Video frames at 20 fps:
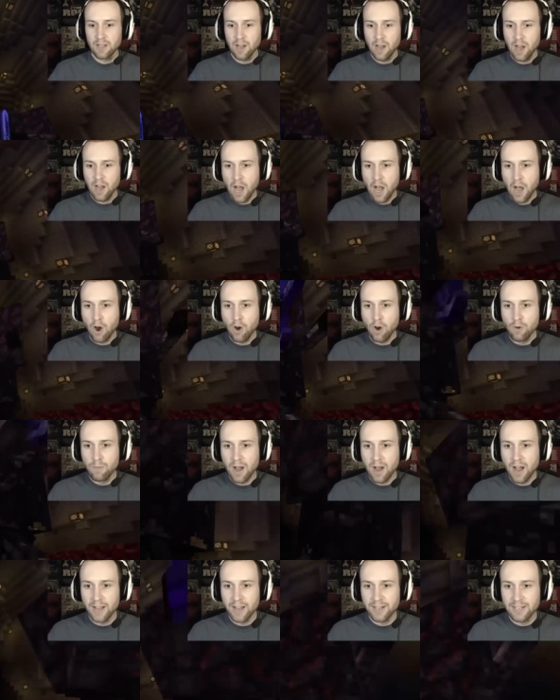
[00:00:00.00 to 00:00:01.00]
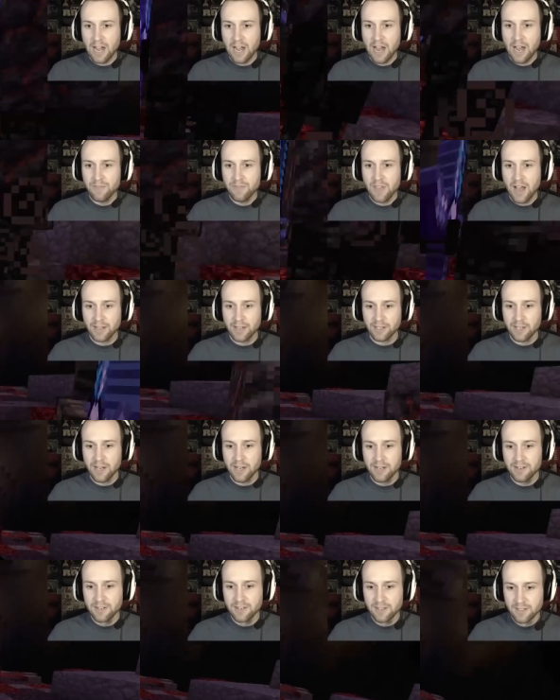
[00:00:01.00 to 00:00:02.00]
Oh my God, not
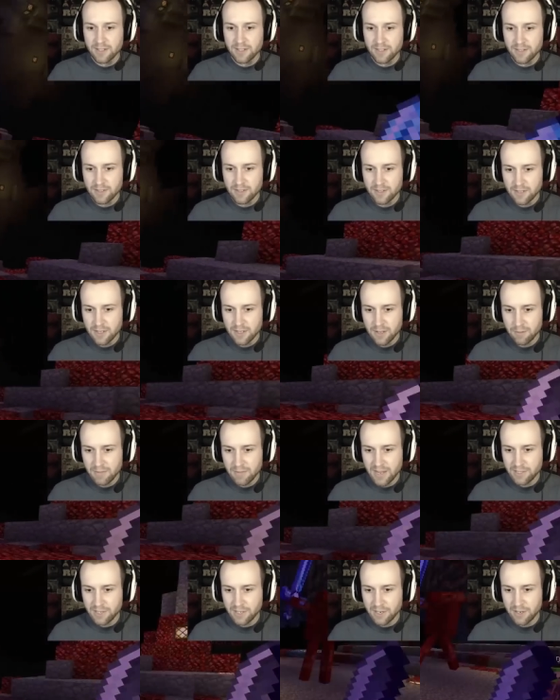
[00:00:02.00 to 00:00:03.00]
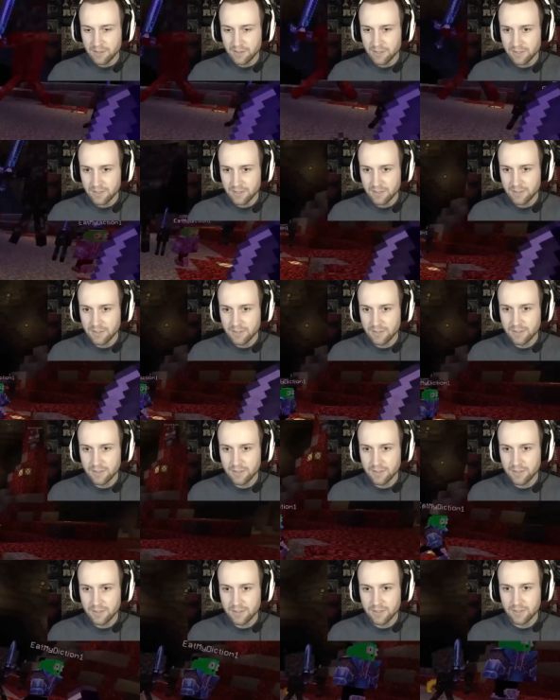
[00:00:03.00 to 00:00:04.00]
good. No, me too. Bow already
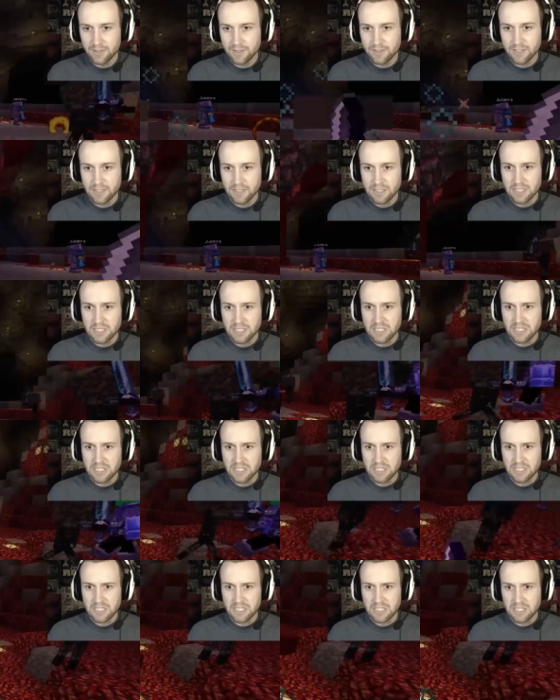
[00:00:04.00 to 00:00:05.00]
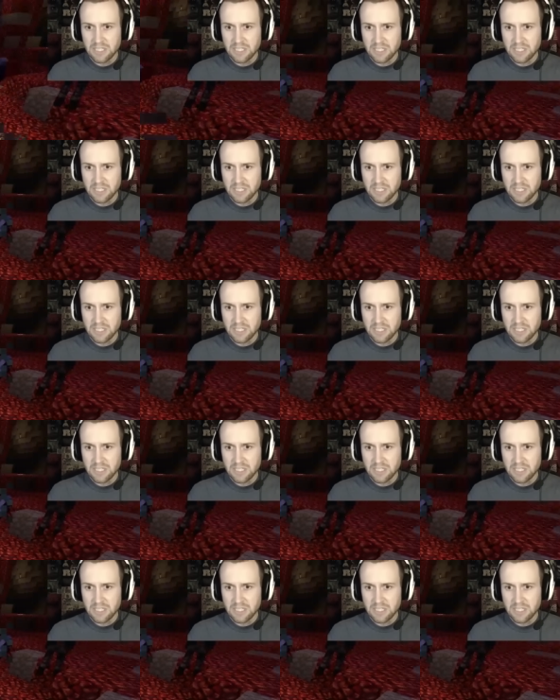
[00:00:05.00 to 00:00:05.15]
died. Don't worry, guys.